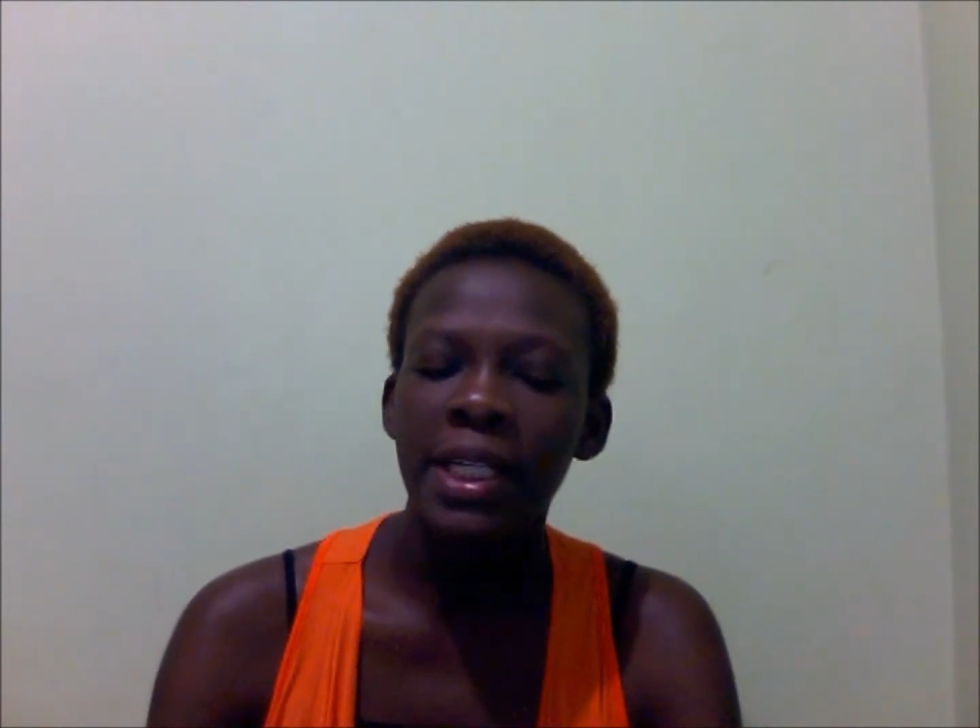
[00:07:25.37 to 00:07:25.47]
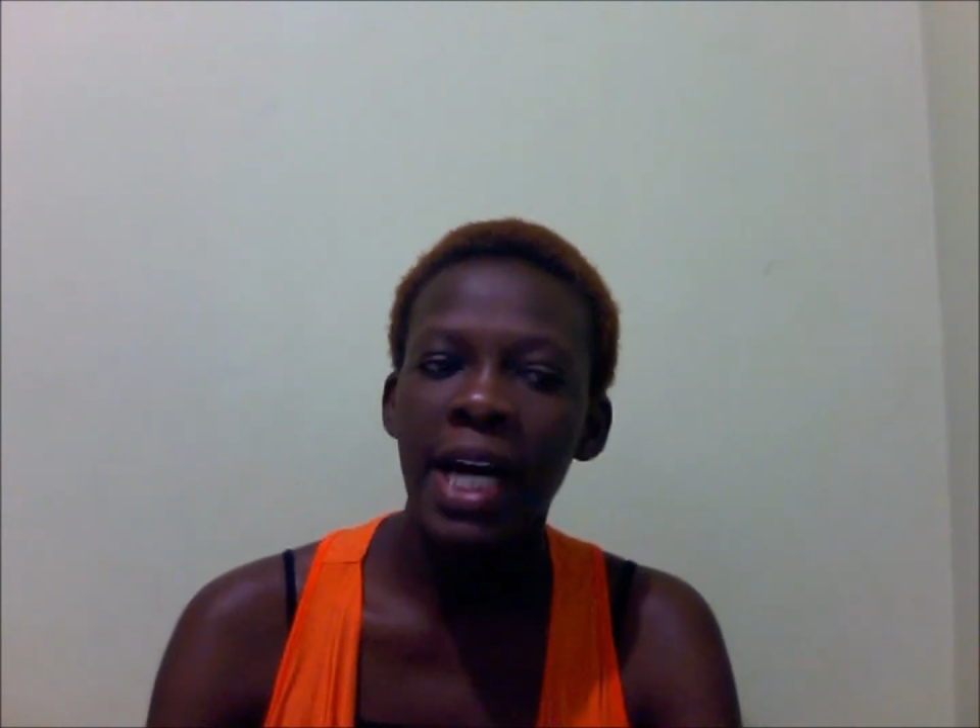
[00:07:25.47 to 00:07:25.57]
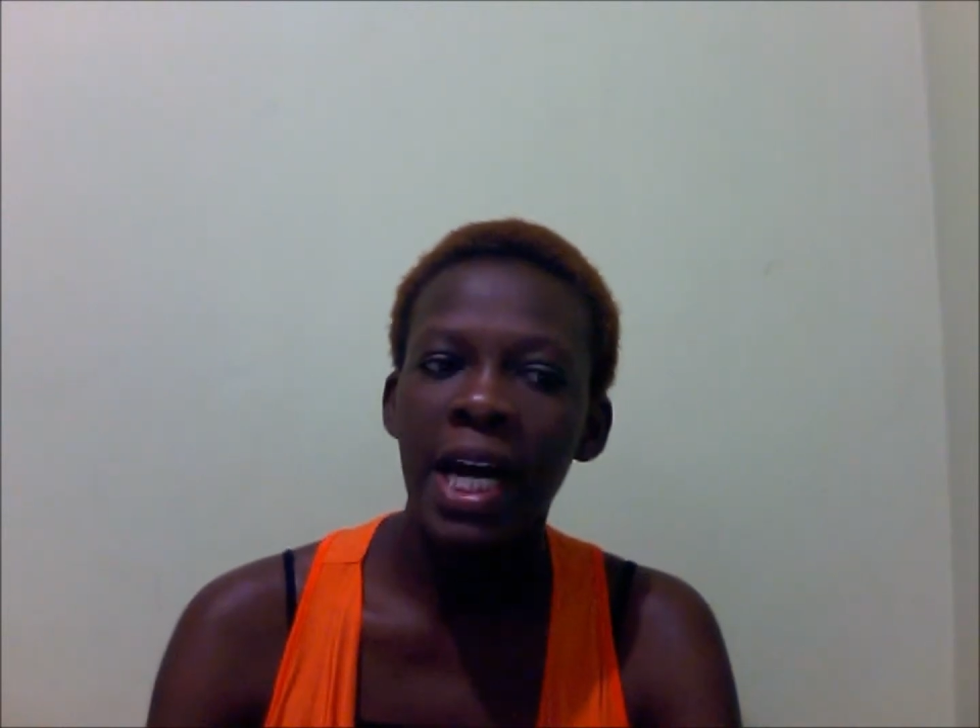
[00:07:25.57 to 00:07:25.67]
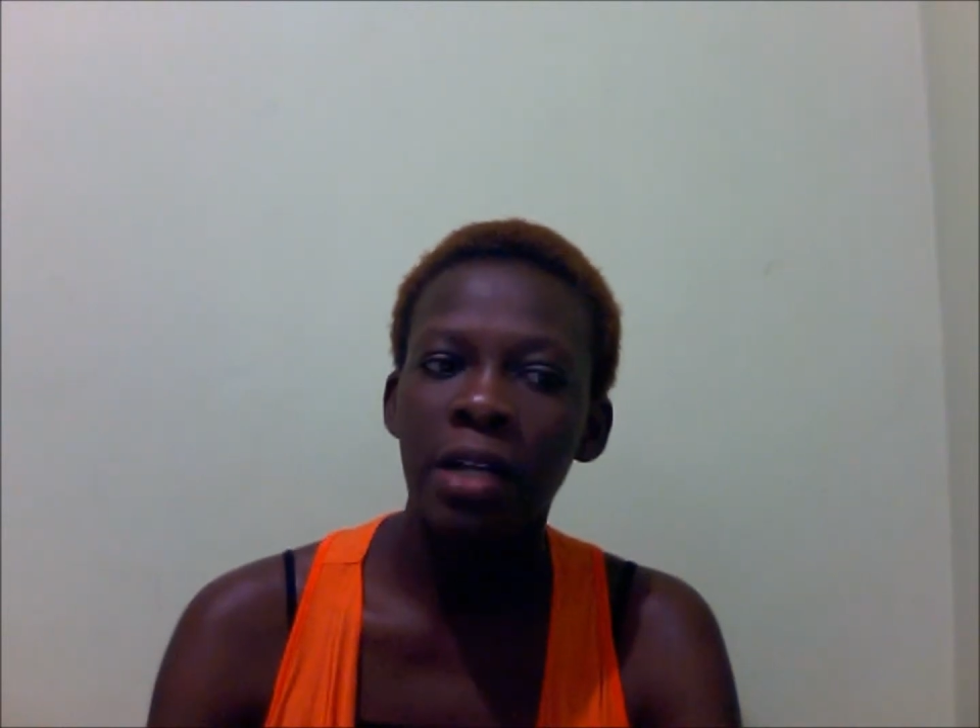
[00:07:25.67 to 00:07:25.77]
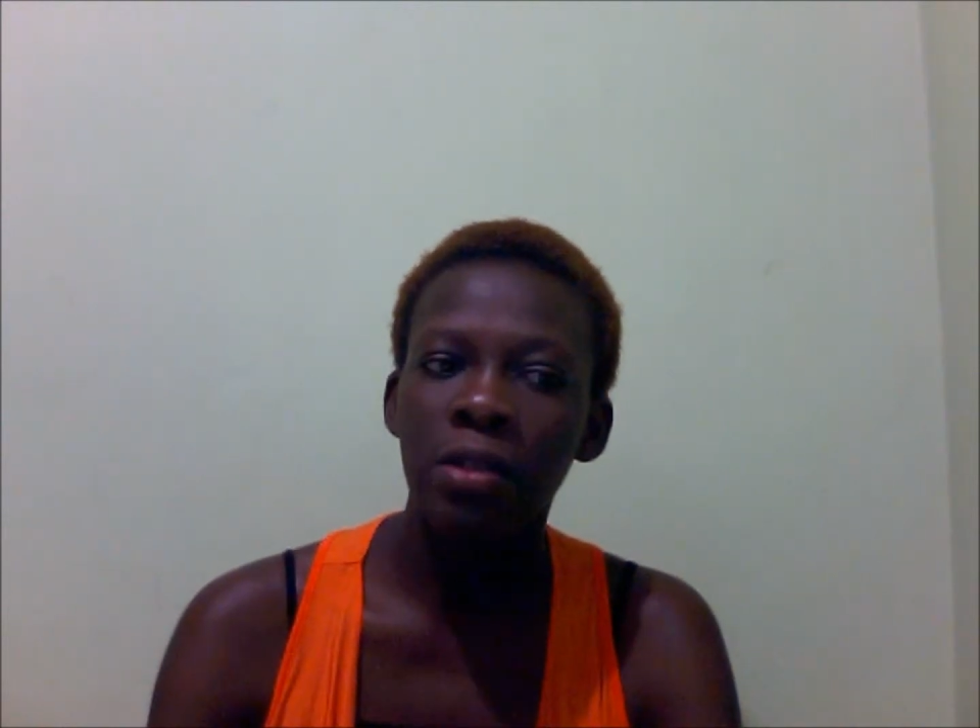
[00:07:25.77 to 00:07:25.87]

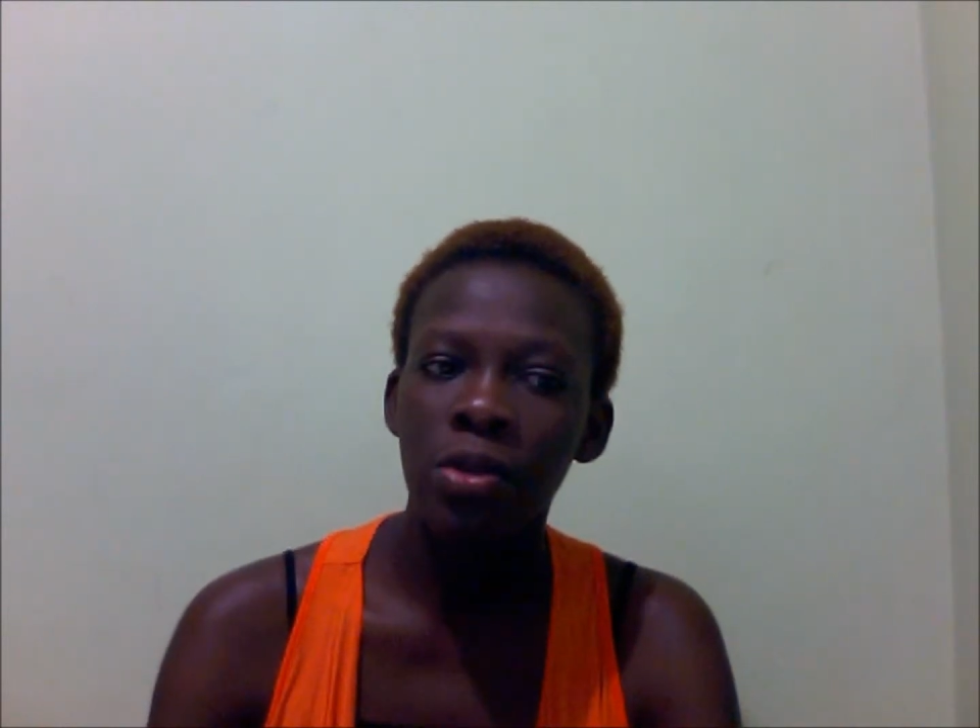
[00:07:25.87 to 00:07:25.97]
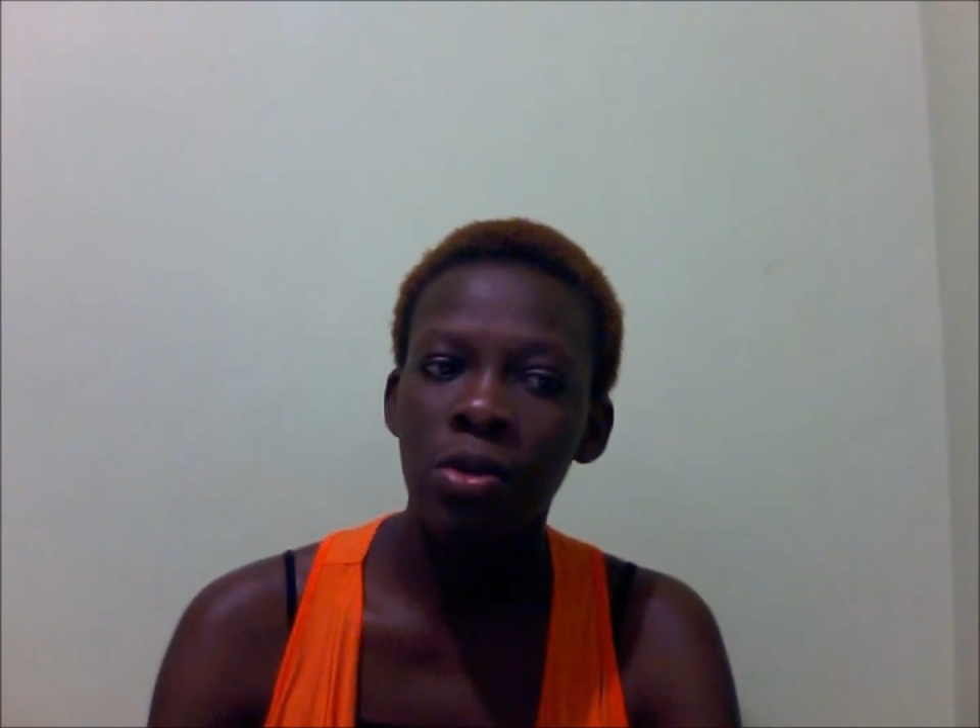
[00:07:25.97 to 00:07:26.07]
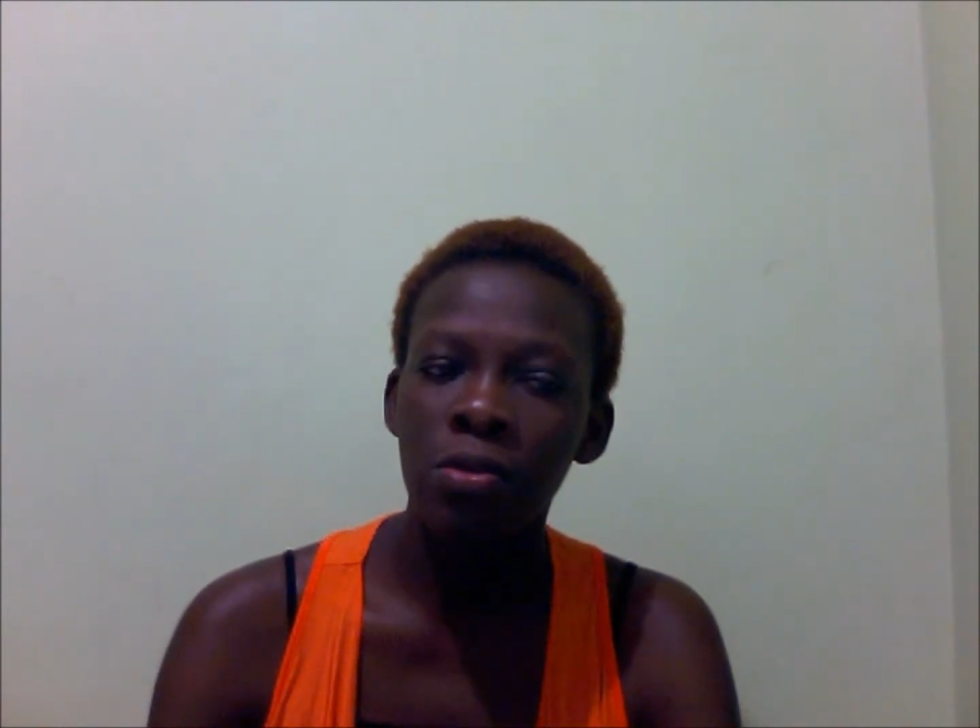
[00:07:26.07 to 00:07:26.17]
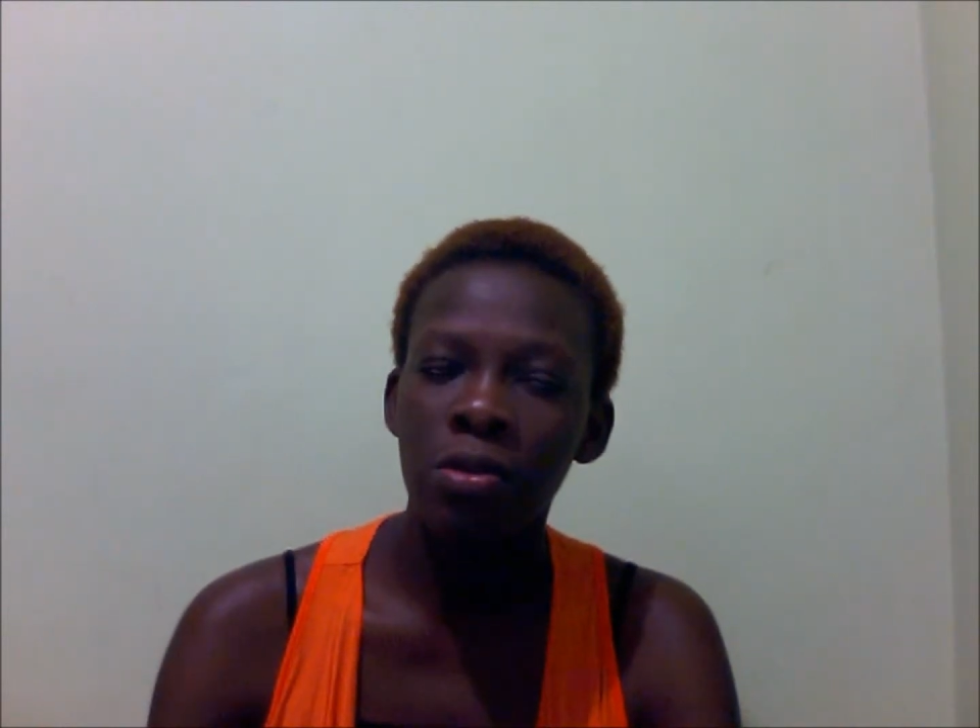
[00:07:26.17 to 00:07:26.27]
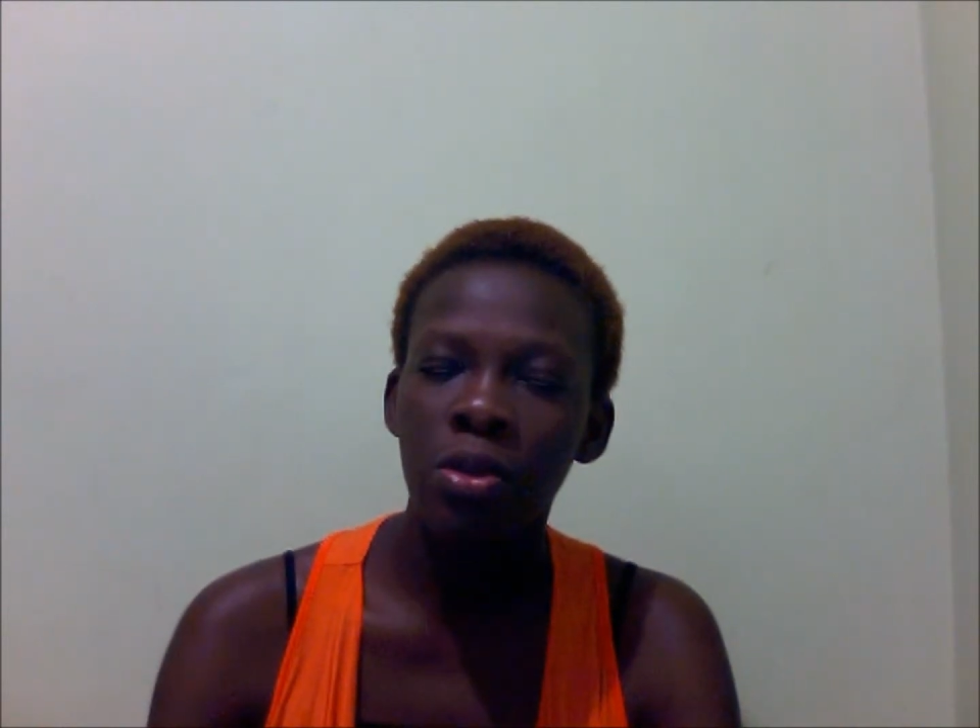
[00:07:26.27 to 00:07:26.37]

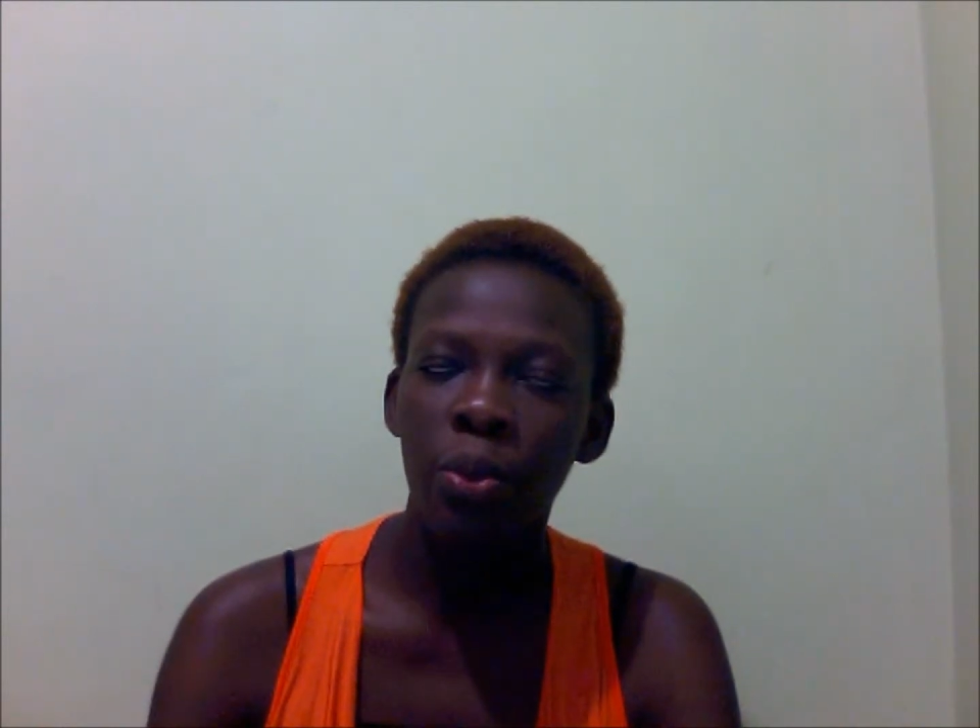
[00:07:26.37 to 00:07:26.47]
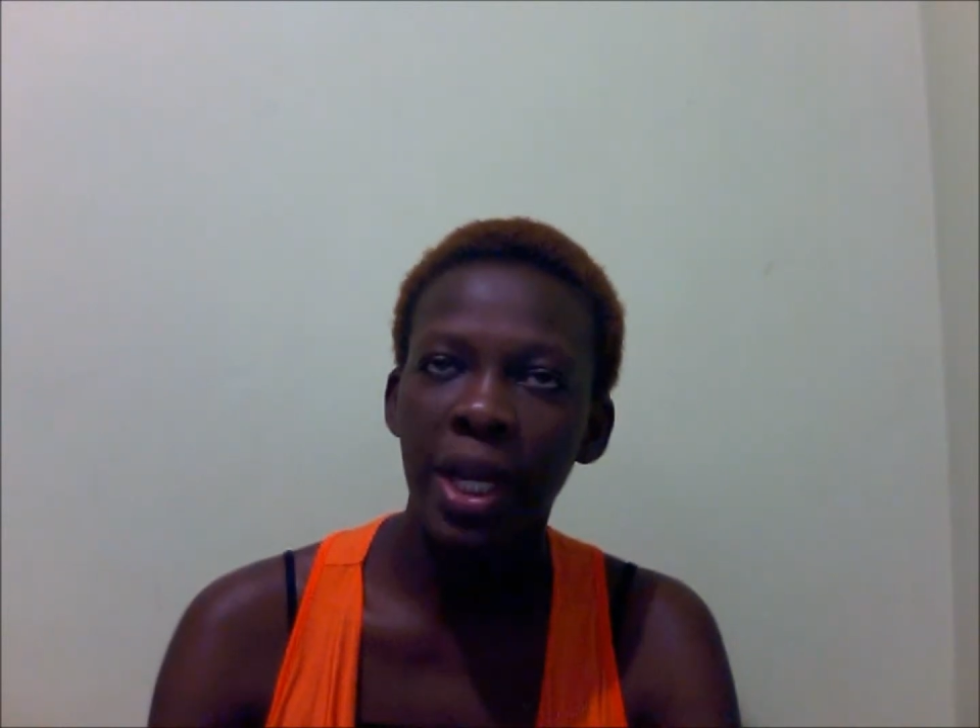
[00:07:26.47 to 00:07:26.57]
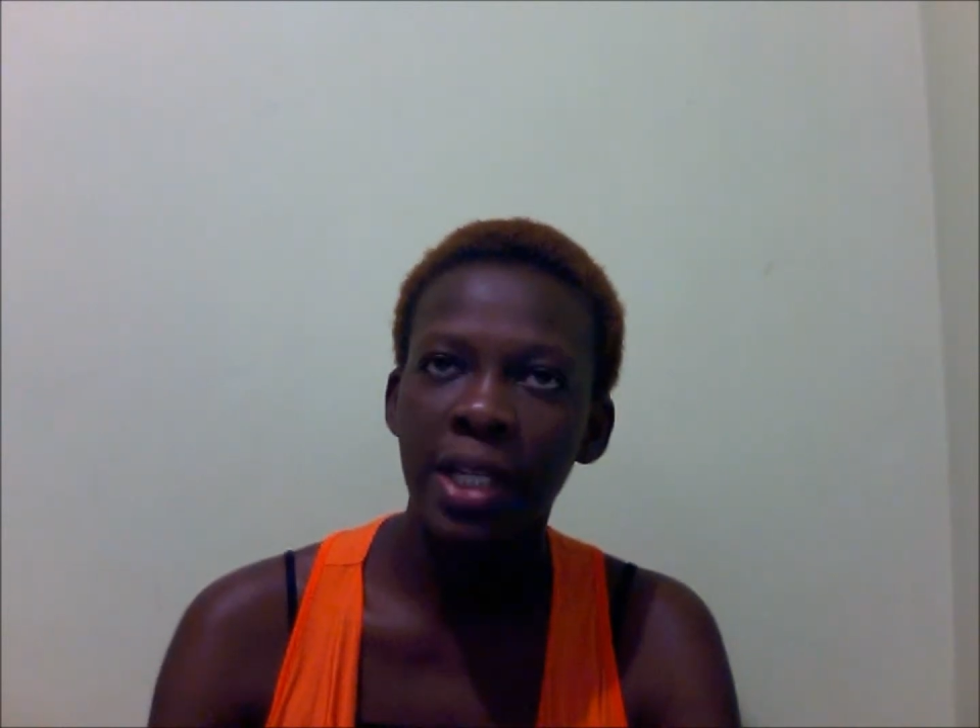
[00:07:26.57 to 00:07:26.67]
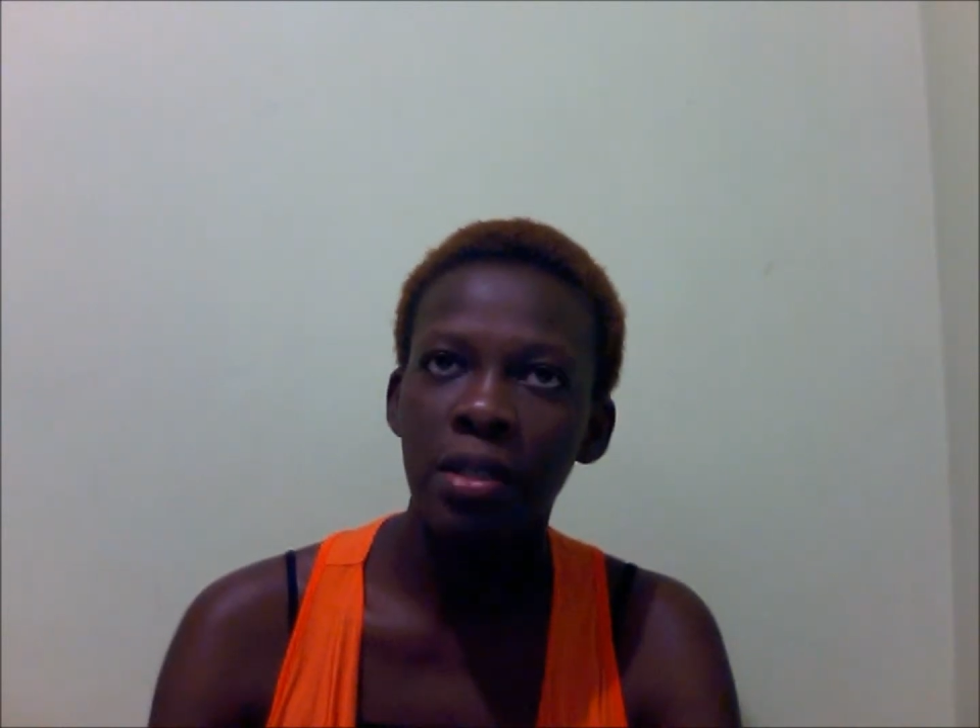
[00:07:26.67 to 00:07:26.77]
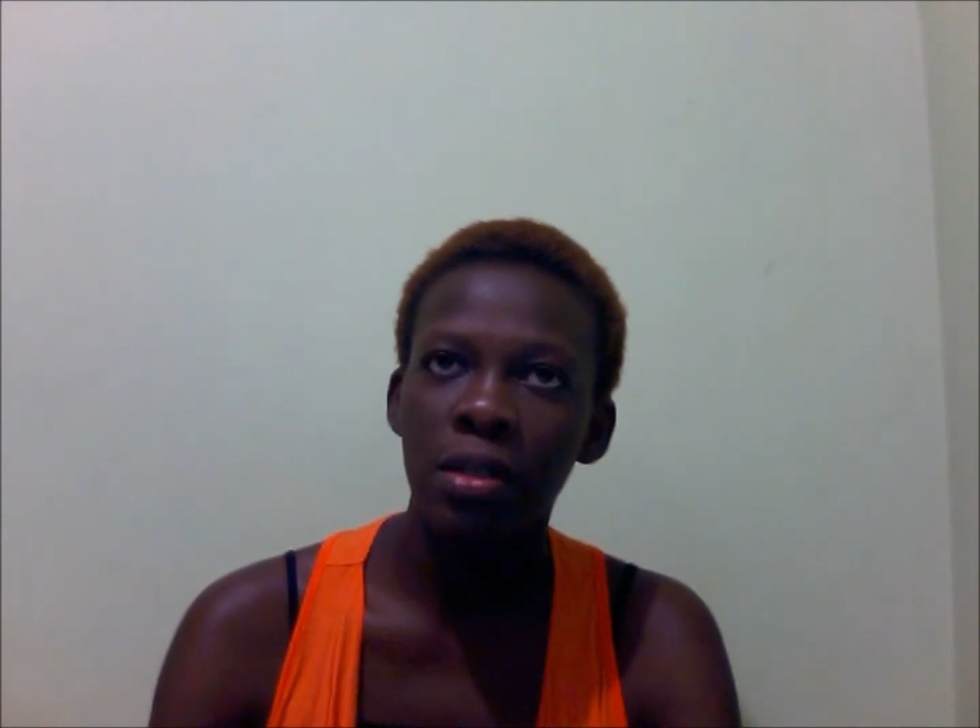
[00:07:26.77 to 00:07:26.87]
diagnosed with